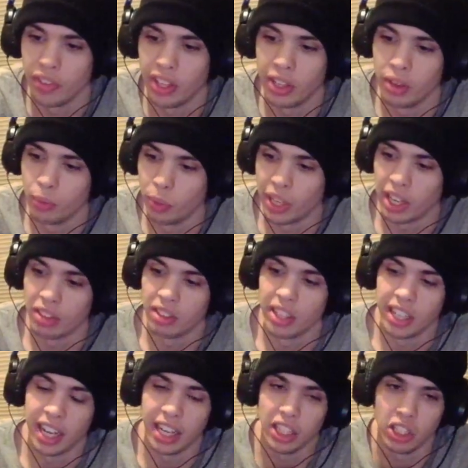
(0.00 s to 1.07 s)
and then we got
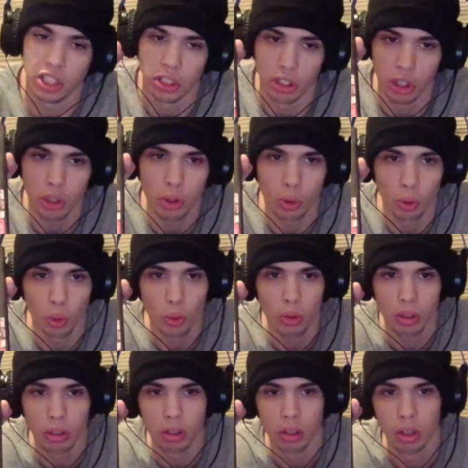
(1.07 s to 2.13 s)
Tenkaichi 2.
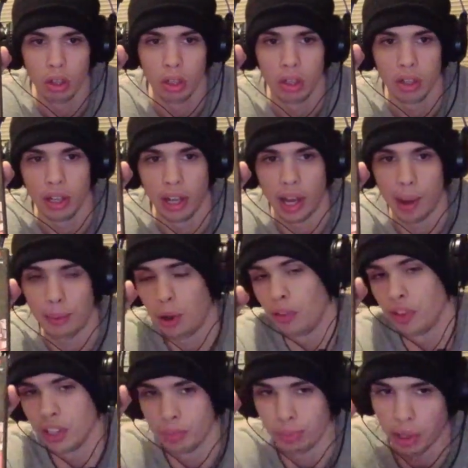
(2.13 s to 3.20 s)
I
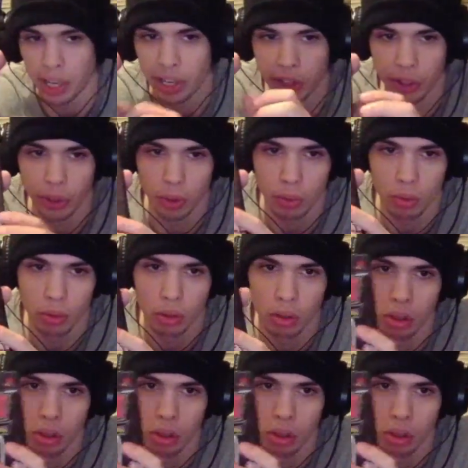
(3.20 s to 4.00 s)
bought this brand new.